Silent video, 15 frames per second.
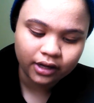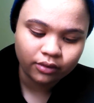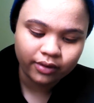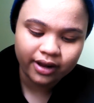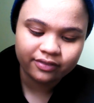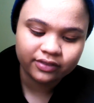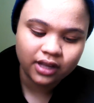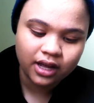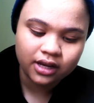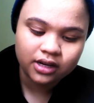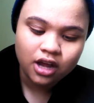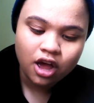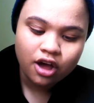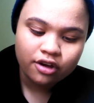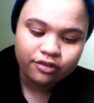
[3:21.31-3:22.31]
Revlon
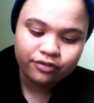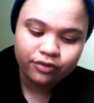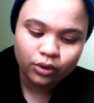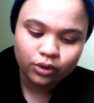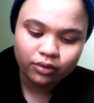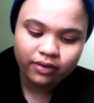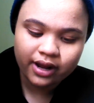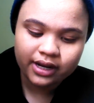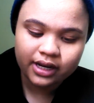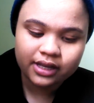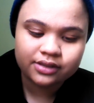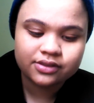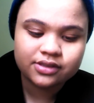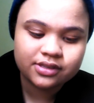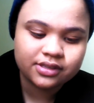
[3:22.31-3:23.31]
Photo Ready
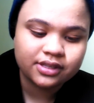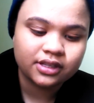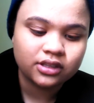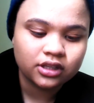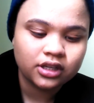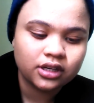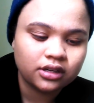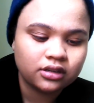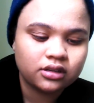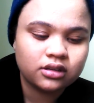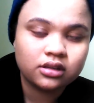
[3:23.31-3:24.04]
Concealer,